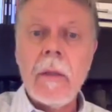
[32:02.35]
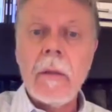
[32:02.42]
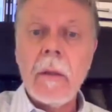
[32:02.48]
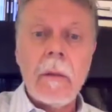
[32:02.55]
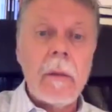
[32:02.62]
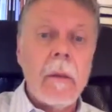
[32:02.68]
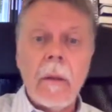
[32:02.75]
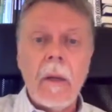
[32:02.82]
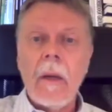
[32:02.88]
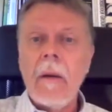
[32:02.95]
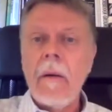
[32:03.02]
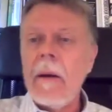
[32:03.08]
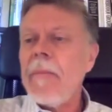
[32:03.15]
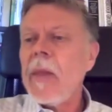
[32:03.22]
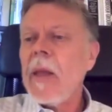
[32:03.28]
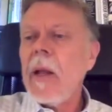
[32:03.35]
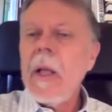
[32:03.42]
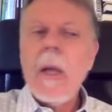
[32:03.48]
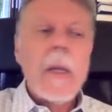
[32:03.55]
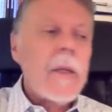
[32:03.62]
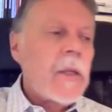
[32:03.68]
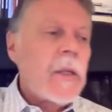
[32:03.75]
No. This is, right?
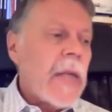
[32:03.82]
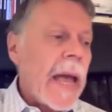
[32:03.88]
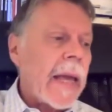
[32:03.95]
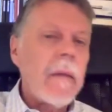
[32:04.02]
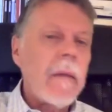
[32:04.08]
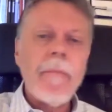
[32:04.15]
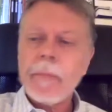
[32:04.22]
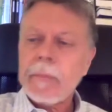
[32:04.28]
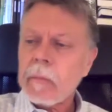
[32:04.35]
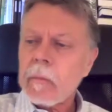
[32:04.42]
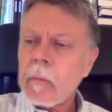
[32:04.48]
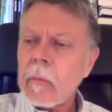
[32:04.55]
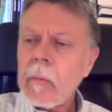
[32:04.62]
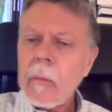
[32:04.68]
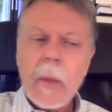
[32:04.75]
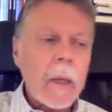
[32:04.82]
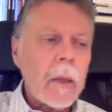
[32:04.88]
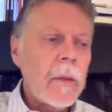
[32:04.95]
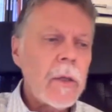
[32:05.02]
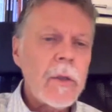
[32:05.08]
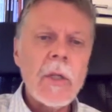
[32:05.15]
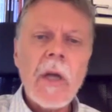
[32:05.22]
Second,
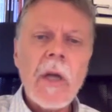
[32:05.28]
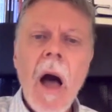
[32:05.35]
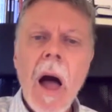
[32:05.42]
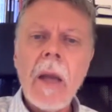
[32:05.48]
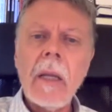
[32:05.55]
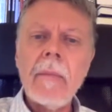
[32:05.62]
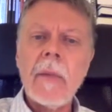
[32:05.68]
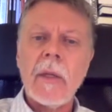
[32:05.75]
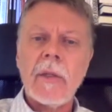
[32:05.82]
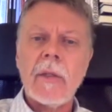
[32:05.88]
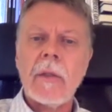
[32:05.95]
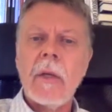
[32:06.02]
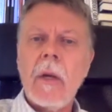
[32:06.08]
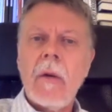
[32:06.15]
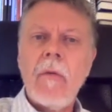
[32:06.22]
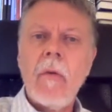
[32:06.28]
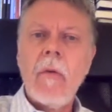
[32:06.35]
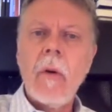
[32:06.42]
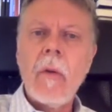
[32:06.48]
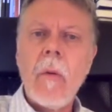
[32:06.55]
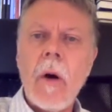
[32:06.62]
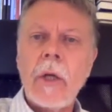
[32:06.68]
there's this columnist
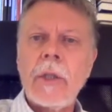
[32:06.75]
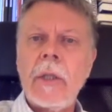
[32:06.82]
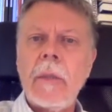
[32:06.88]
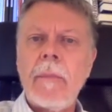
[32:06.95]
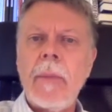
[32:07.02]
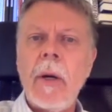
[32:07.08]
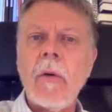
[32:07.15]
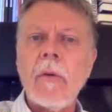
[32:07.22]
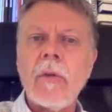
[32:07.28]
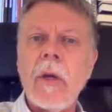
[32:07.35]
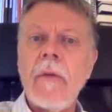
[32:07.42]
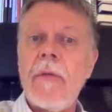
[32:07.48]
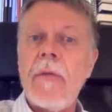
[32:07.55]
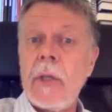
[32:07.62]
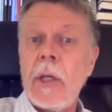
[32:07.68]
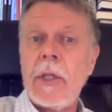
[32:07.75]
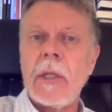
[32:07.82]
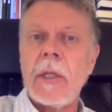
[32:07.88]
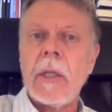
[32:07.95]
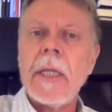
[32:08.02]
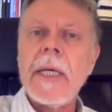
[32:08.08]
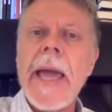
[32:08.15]
for the Washington Post, a
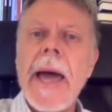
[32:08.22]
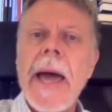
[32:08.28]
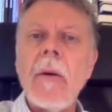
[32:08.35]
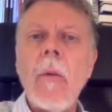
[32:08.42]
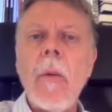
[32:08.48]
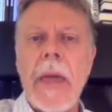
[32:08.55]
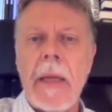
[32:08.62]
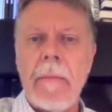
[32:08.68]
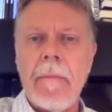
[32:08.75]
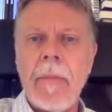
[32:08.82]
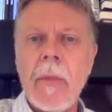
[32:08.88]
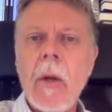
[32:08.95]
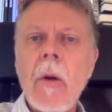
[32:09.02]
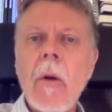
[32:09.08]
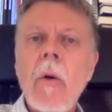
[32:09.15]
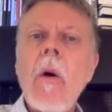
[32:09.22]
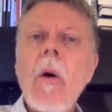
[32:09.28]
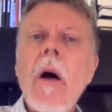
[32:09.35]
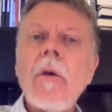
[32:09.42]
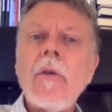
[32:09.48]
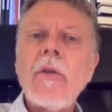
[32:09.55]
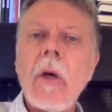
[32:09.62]
physician, Leanna Wen, who
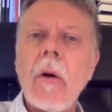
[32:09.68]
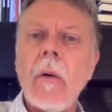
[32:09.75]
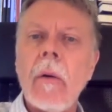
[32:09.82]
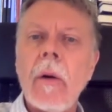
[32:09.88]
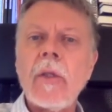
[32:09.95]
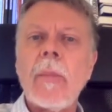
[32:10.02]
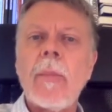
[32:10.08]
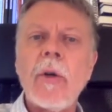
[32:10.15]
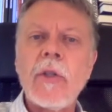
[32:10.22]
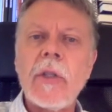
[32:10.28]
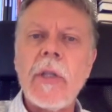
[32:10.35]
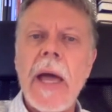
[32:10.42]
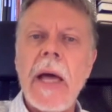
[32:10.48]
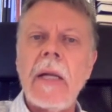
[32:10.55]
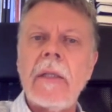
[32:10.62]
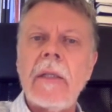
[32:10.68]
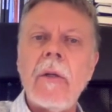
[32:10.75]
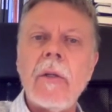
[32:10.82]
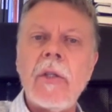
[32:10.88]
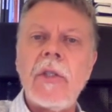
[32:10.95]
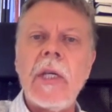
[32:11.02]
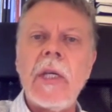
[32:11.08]
also is a personality
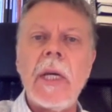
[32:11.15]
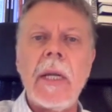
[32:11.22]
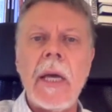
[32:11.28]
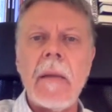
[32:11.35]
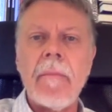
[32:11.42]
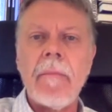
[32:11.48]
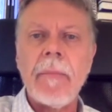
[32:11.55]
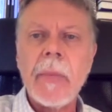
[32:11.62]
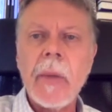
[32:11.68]
on CNN.